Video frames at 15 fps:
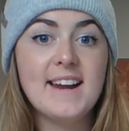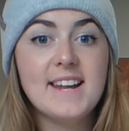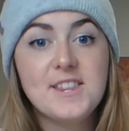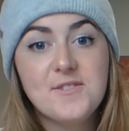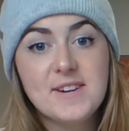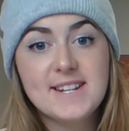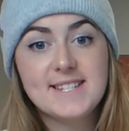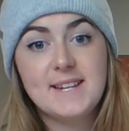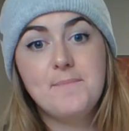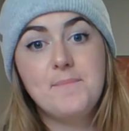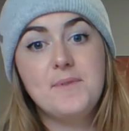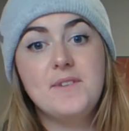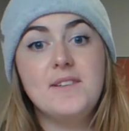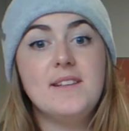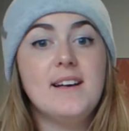Another
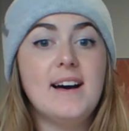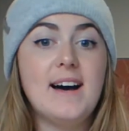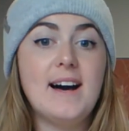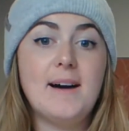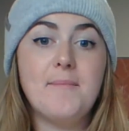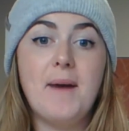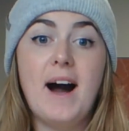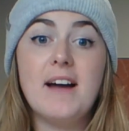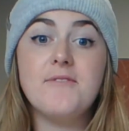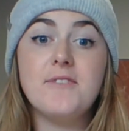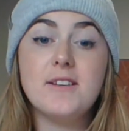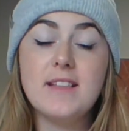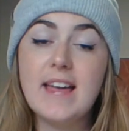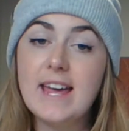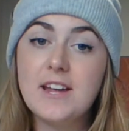example, I
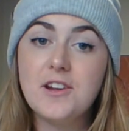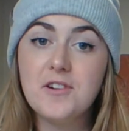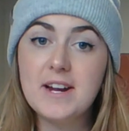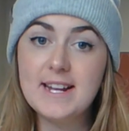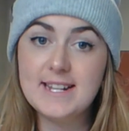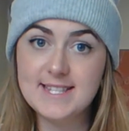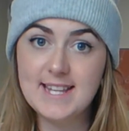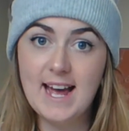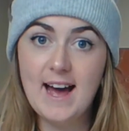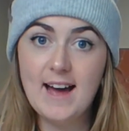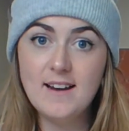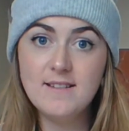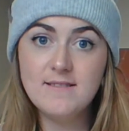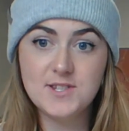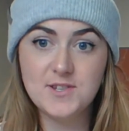feel angry and
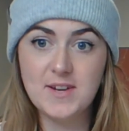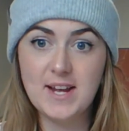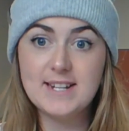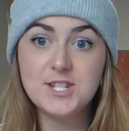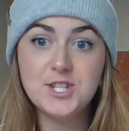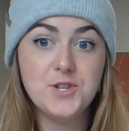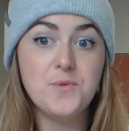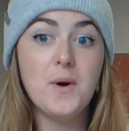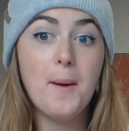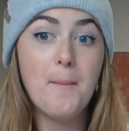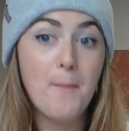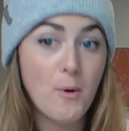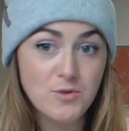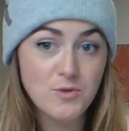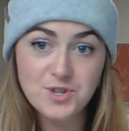sad. So again, 2
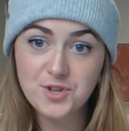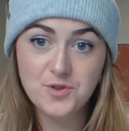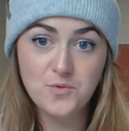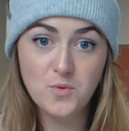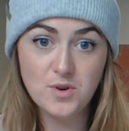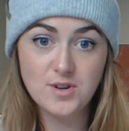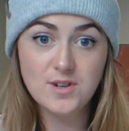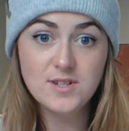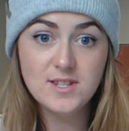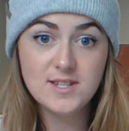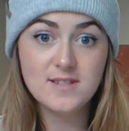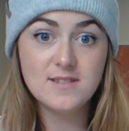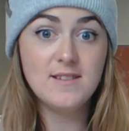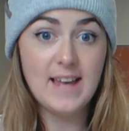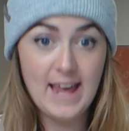emotional
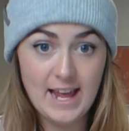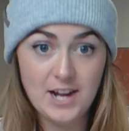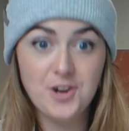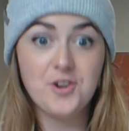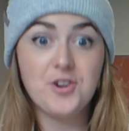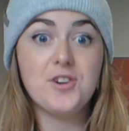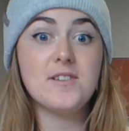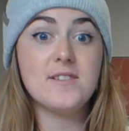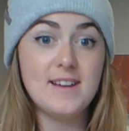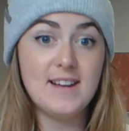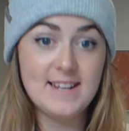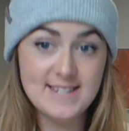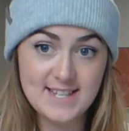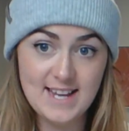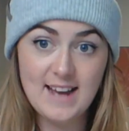words, anger
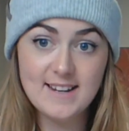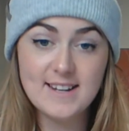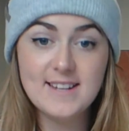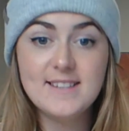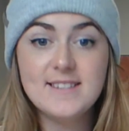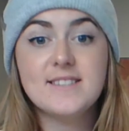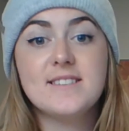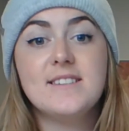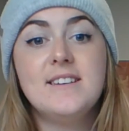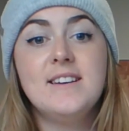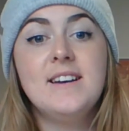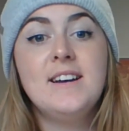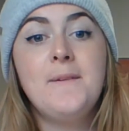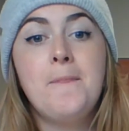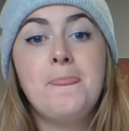and sadness.
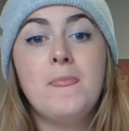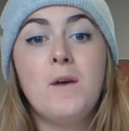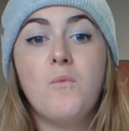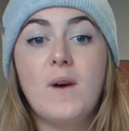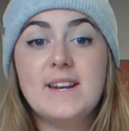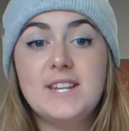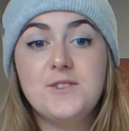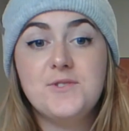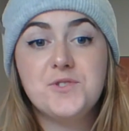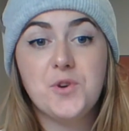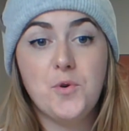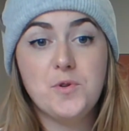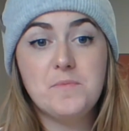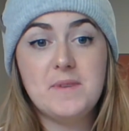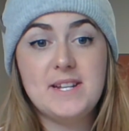When you
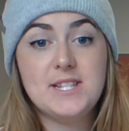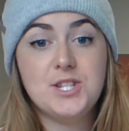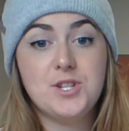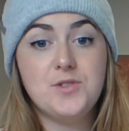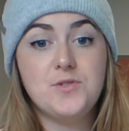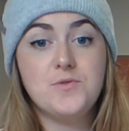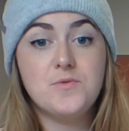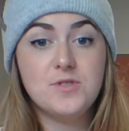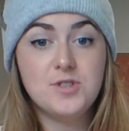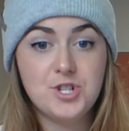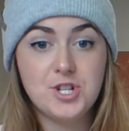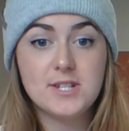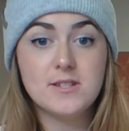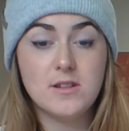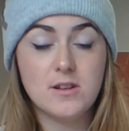told me to
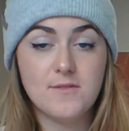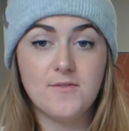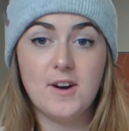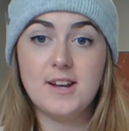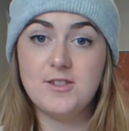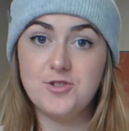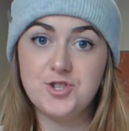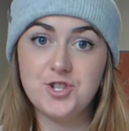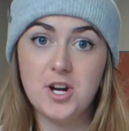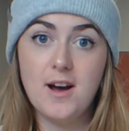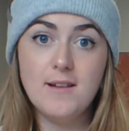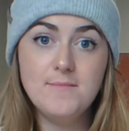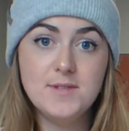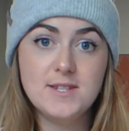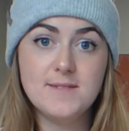just look for other
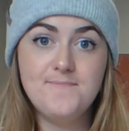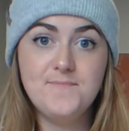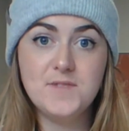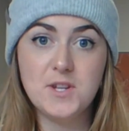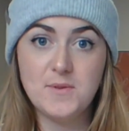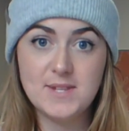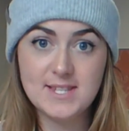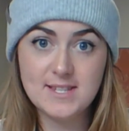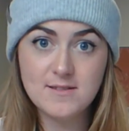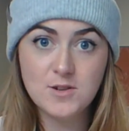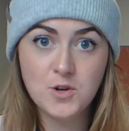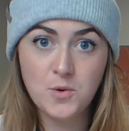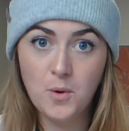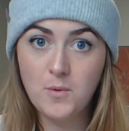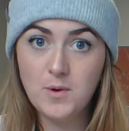jobs, so it's
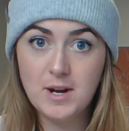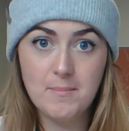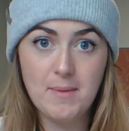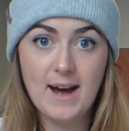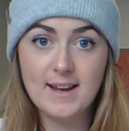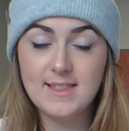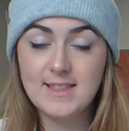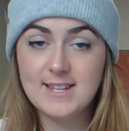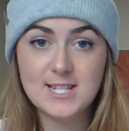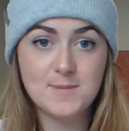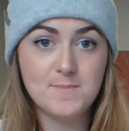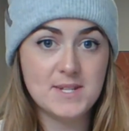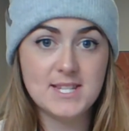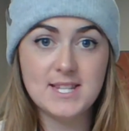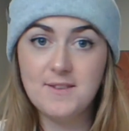quoting back this
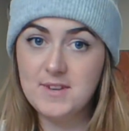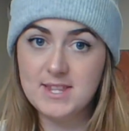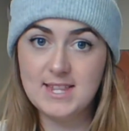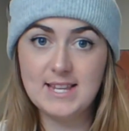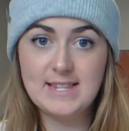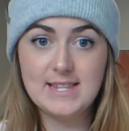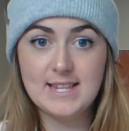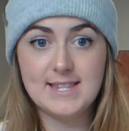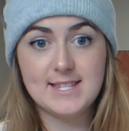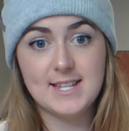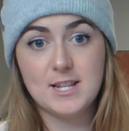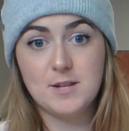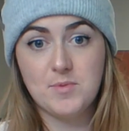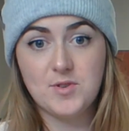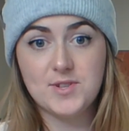specific thing that
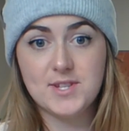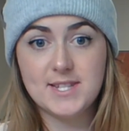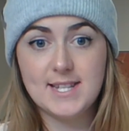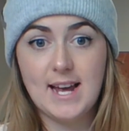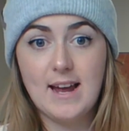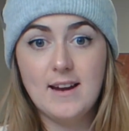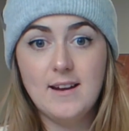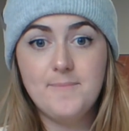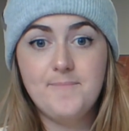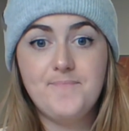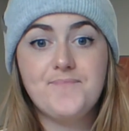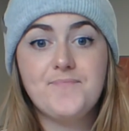this other person said,